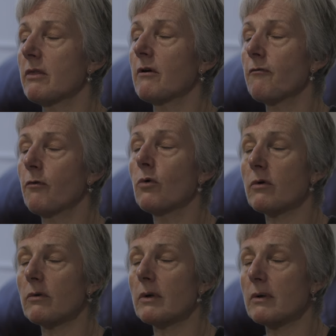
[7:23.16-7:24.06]
There are
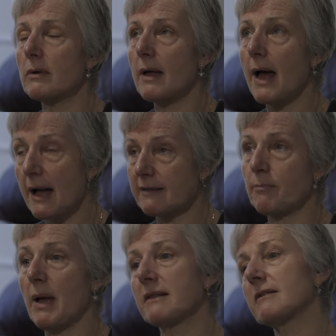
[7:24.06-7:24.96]
four
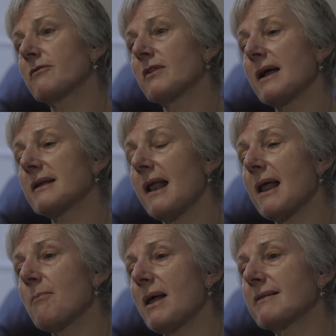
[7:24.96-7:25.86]
aspects of
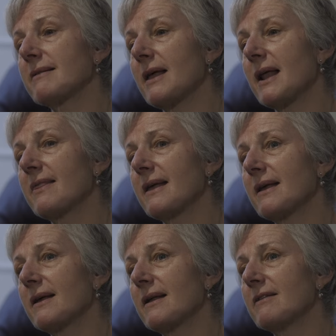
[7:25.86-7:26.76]
psychedelic medicine that I
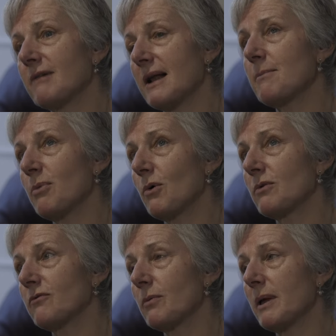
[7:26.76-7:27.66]
think is really
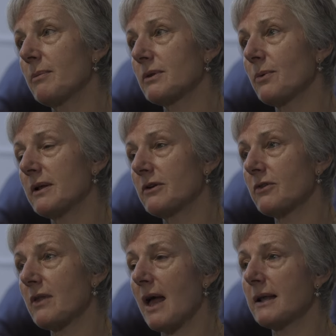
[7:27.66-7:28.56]
important for people to
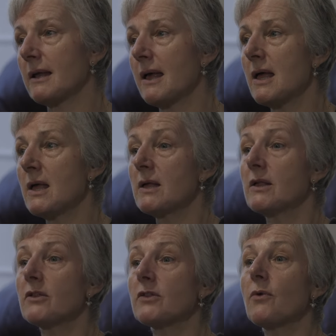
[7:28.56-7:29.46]
understand.
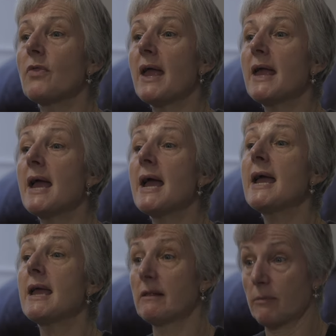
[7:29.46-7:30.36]
So they
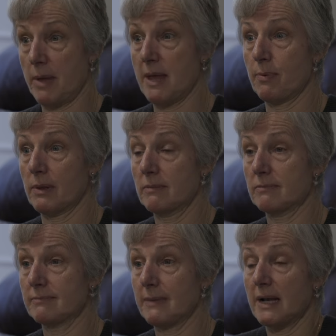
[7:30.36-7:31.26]
heal people.
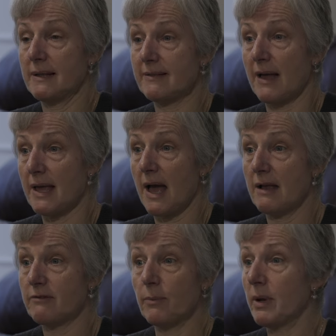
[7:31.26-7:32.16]
And in
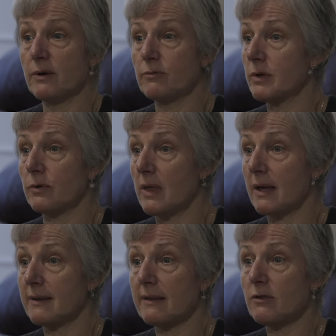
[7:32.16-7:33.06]
psychiatry, we don't do
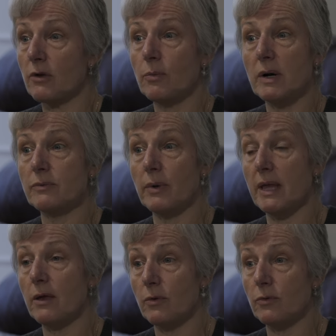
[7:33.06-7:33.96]
that. That's not a word we
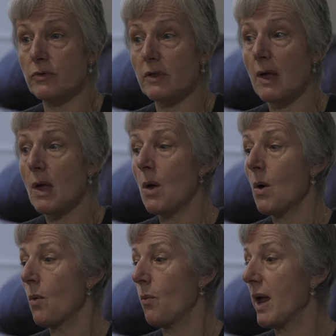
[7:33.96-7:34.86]
use.
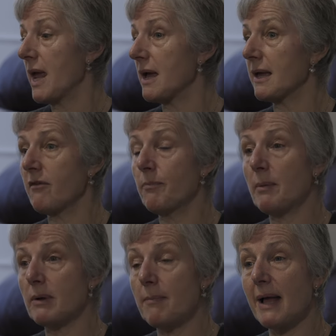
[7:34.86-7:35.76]
We give
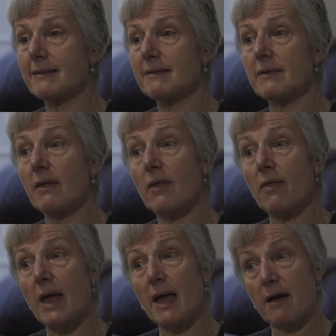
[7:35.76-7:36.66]
people a medicine
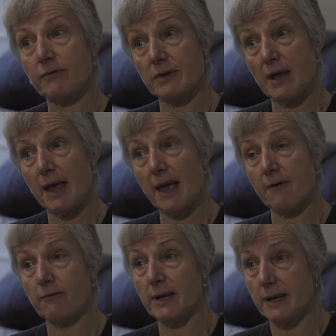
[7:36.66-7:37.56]
that they have to take
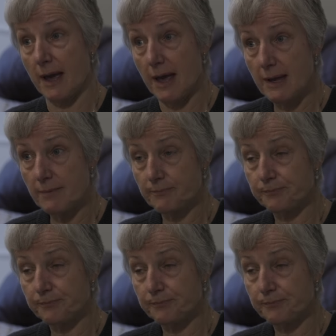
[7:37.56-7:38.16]
every day,